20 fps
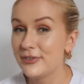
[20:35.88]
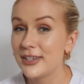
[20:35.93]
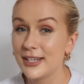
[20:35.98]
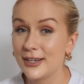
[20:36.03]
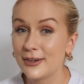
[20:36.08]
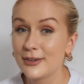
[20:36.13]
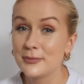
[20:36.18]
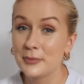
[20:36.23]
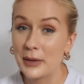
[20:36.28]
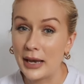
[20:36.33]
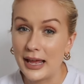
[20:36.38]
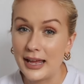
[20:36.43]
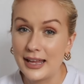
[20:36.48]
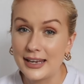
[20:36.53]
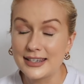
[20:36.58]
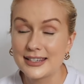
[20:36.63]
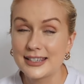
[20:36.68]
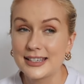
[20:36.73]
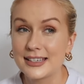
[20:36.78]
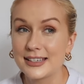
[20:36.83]
videos
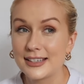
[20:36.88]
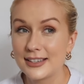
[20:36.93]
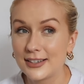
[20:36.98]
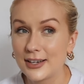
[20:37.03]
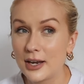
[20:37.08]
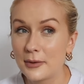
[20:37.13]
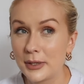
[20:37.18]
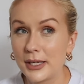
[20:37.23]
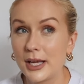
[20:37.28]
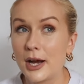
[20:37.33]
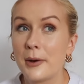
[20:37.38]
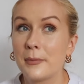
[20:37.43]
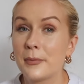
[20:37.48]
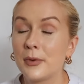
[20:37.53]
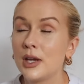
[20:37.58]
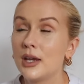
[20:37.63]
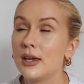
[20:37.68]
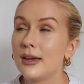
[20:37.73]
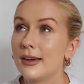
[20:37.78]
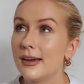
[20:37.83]
planned coming up
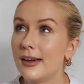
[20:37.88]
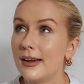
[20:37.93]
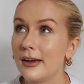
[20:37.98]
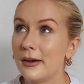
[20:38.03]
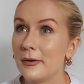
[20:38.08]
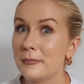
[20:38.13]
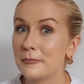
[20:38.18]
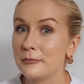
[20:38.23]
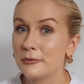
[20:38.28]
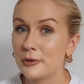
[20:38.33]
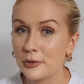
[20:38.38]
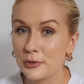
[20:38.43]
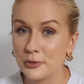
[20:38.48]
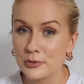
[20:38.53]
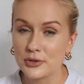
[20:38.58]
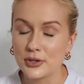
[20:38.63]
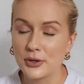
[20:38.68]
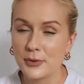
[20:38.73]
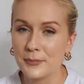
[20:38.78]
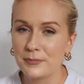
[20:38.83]
um, for
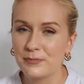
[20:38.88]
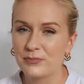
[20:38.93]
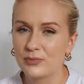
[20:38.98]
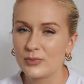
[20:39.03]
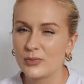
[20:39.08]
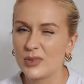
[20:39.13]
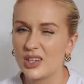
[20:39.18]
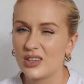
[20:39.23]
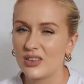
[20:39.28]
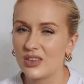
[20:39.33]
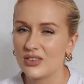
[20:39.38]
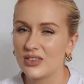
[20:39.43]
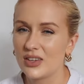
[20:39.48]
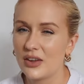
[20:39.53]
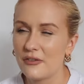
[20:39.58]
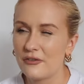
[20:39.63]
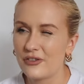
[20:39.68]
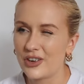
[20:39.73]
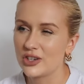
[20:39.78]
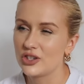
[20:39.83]
autumn because
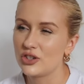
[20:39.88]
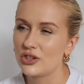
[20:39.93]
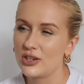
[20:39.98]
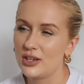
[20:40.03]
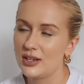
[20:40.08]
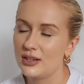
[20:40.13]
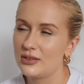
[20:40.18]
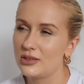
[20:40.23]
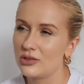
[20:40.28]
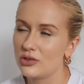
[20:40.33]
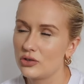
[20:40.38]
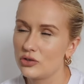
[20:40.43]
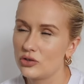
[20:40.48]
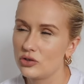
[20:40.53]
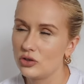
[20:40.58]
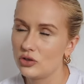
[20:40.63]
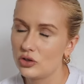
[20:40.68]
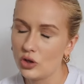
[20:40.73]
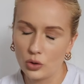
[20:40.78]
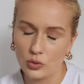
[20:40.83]
fashion is just
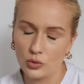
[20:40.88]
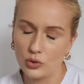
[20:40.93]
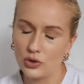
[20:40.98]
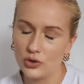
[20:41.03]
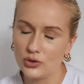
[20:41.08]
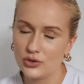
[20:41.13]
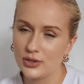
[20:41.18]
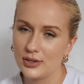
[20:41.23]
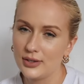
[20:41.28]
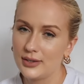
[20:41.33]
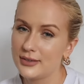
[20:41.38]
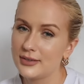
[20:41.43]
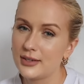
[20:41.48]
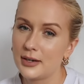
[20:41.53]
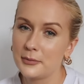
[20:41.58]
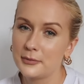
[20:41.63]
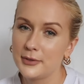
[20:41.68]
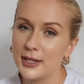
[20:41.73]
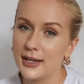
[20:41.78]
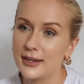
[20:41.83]
so good this
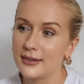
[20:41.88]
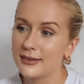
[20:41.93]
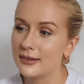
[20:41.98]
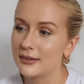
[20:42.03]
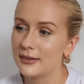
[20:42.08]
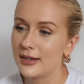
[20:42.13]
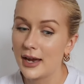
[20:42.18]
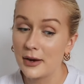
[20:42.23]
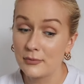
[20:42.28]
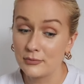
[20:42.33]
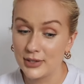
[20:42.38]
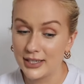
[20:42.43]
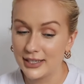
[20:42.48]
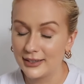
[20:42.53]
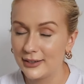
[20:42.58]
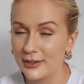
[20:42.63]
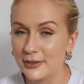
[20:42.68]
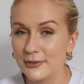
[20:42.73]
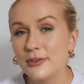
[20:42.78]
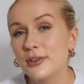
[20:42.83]
time of year. So yeah, I'm really
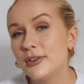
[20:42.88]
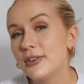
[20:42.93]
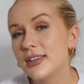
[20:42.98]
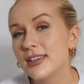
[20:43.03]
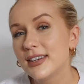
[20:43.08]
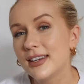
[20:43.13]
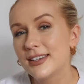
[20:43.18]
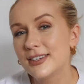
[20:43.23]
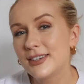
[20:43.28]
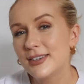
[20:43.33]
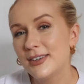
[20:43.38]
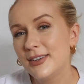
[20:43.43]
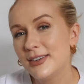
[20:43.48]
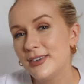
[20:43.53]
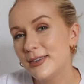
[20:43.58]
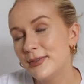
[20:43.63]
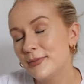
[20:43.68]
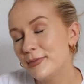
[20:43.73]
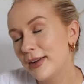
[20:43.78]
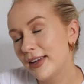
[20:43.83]
looking forward
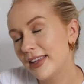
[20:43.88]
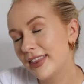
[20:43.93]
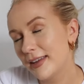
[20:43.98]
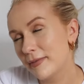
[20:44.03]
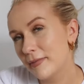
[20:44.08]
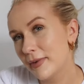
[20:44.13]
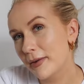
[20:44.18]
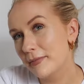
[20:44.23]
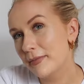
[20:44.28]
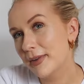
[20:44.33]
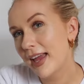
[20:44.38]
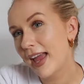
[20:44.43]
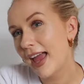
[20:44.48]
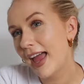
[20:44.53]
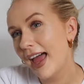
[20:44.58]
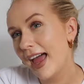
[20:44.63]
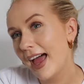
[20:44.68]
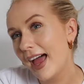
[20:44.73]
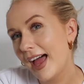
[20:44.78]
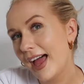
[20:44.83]
to putting them up.
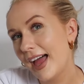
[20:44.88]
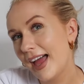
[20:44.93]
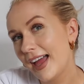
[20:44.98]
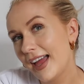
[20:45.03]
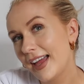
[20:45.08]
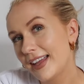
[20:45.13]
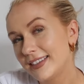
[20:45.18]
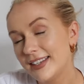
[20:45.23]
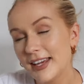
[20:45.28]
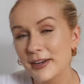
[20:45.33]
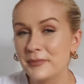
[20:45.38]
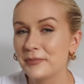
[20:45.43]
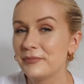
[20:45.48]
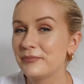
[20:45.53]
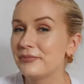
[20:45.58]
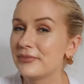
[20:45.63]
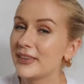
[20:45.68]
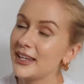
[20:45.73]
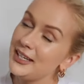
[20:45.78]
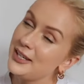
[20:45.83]
And yeah,
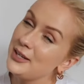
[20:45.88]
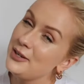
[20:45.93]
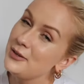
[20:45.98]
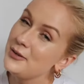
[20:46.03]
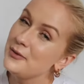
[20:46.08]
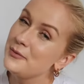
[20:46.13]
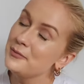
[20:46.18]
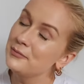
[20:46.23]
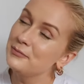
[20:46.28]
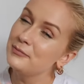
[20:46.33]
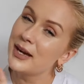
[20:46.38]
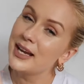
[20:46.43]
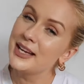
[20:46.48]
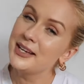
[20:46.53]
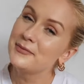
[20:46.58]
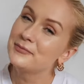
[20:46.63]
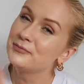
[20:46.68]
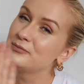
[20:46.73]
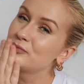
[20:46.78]
thank you. Bye.